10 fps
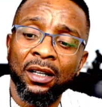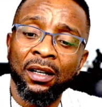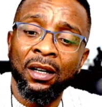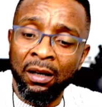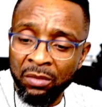
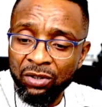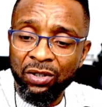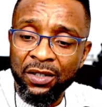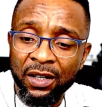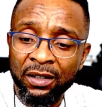I'm
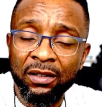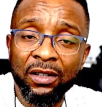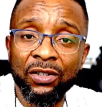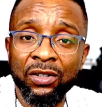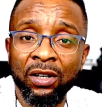interested in this
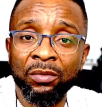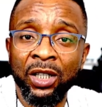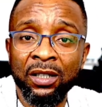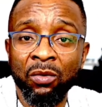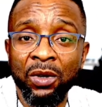subject
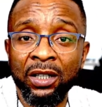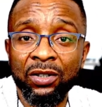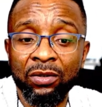and we need to do